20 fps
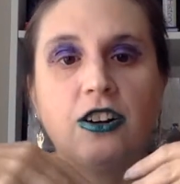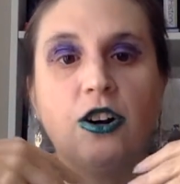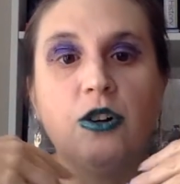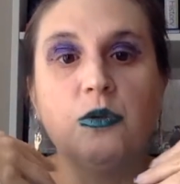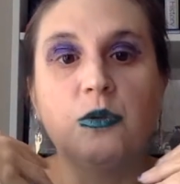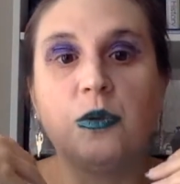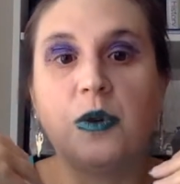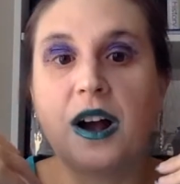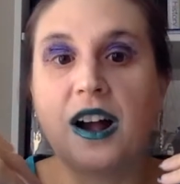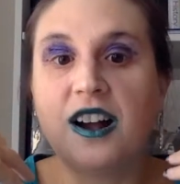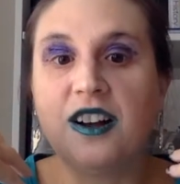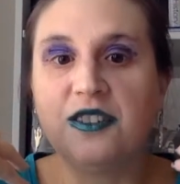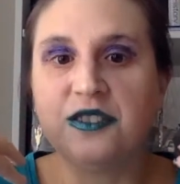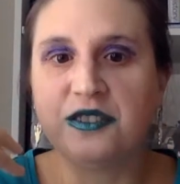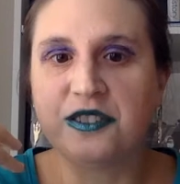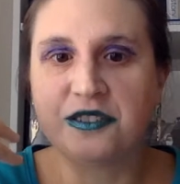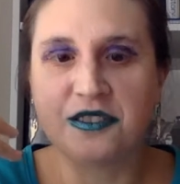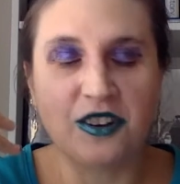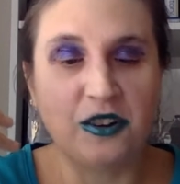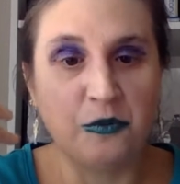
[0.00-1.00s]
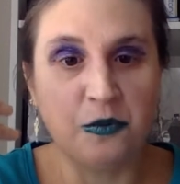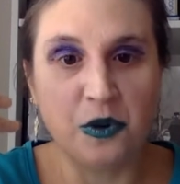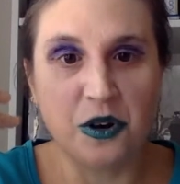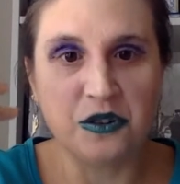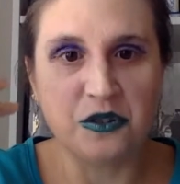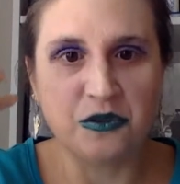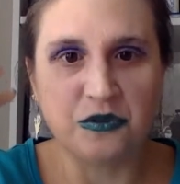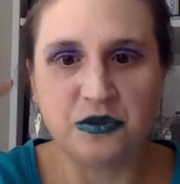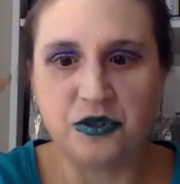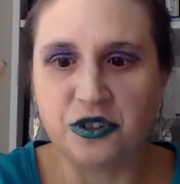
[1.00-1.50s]
oh wow, this
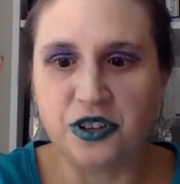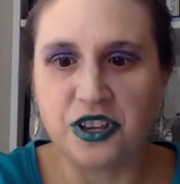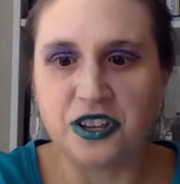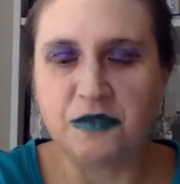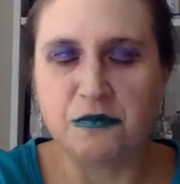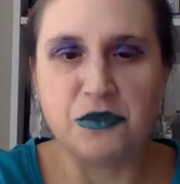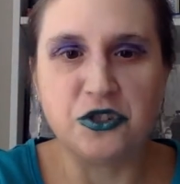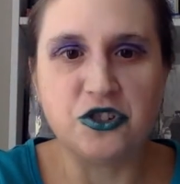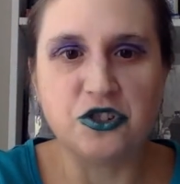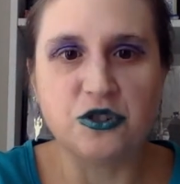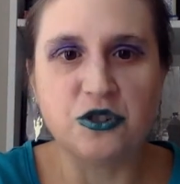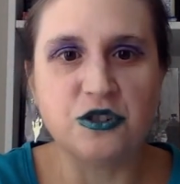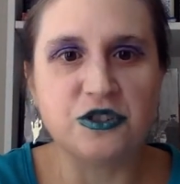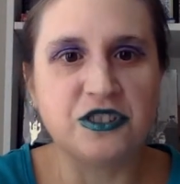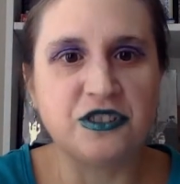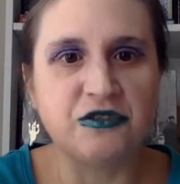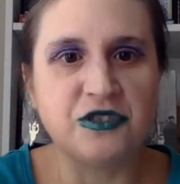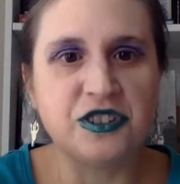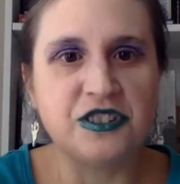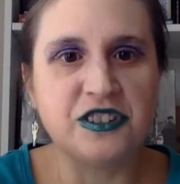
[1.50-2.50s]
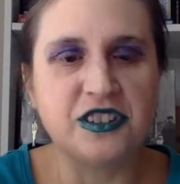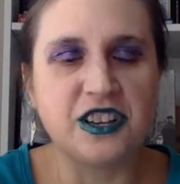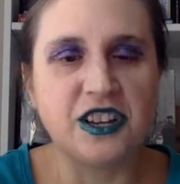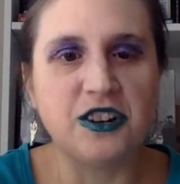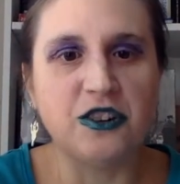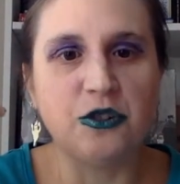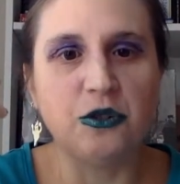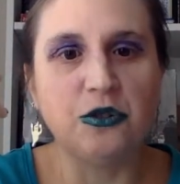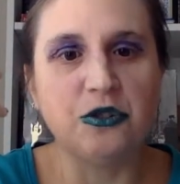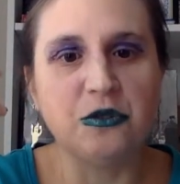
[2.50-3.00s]
wonderful, like mature,
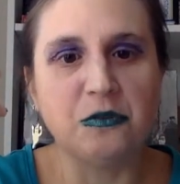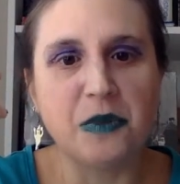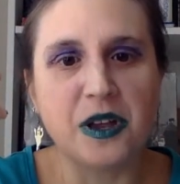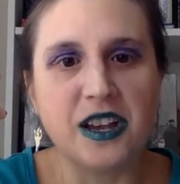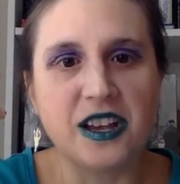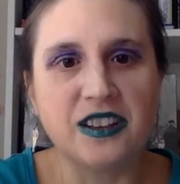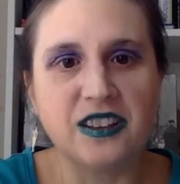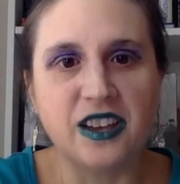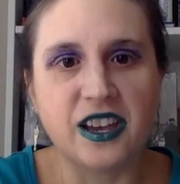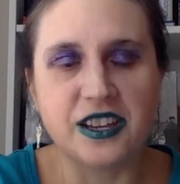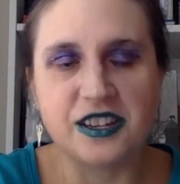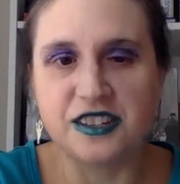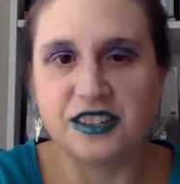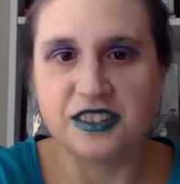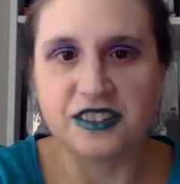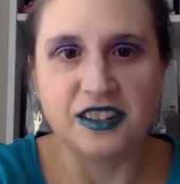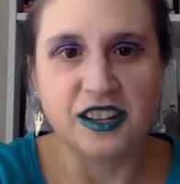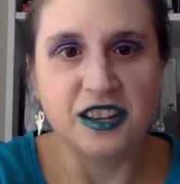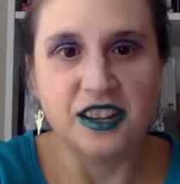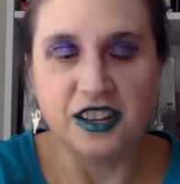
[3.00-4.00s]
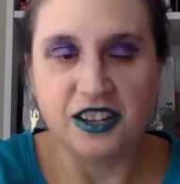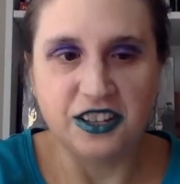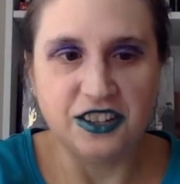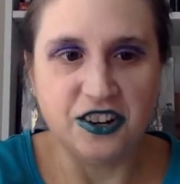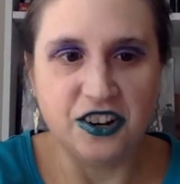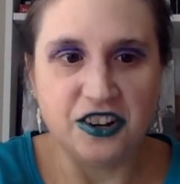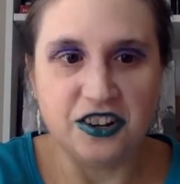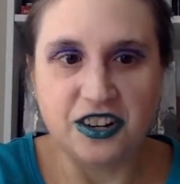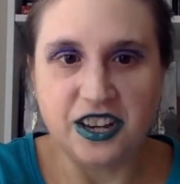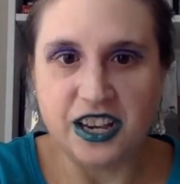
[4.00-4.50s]
sophisticated older man likes
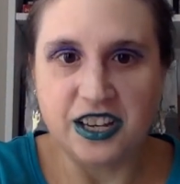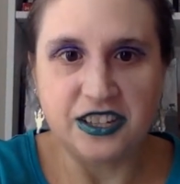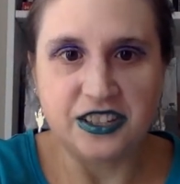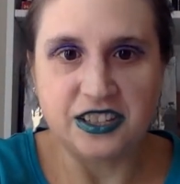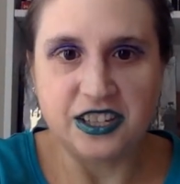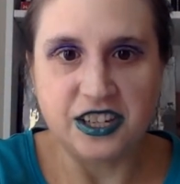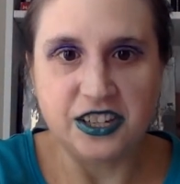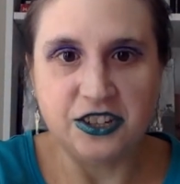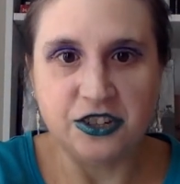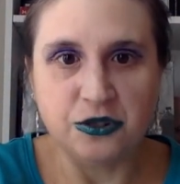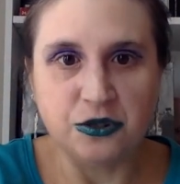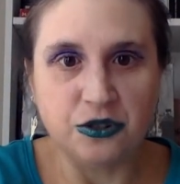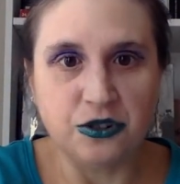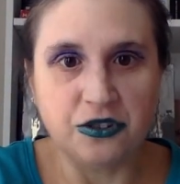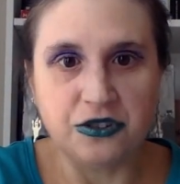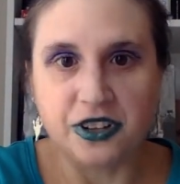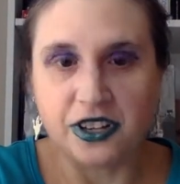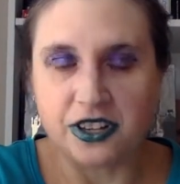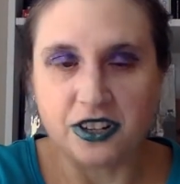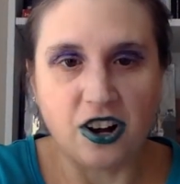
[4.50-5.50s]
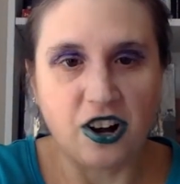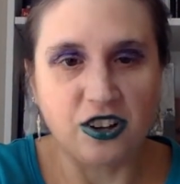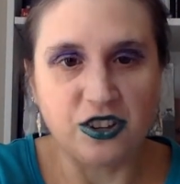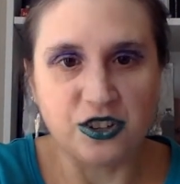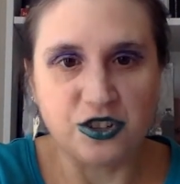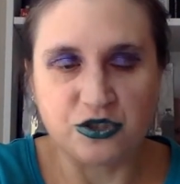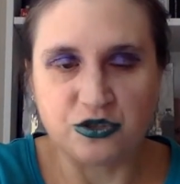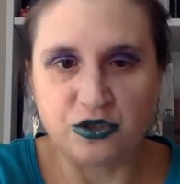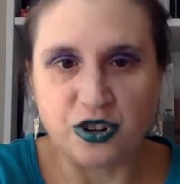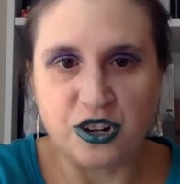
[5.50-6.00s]
young eighteen year old, like
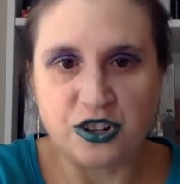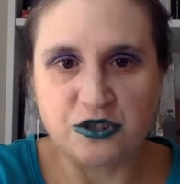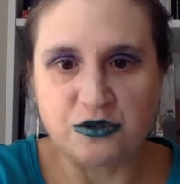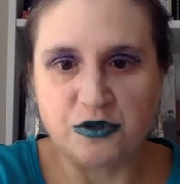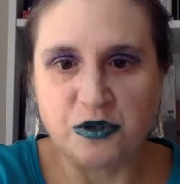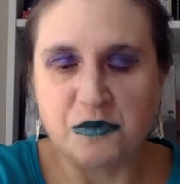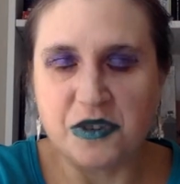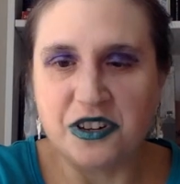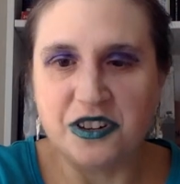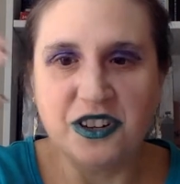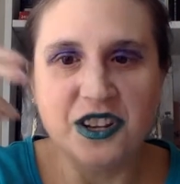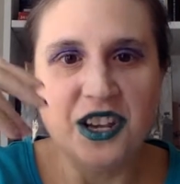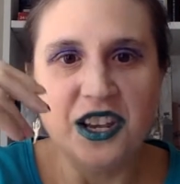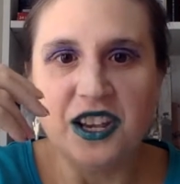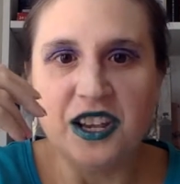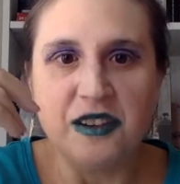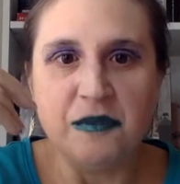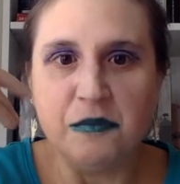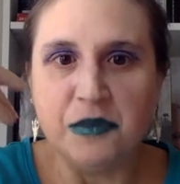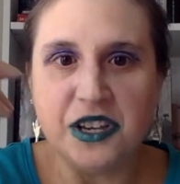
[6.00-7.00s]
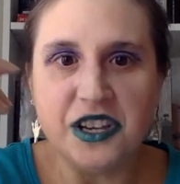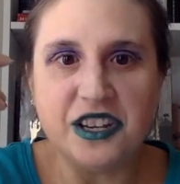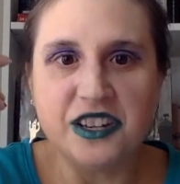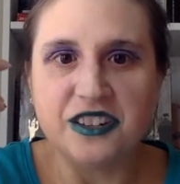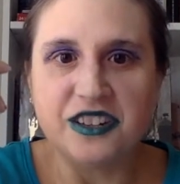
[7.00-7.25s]
college fresh woman, me.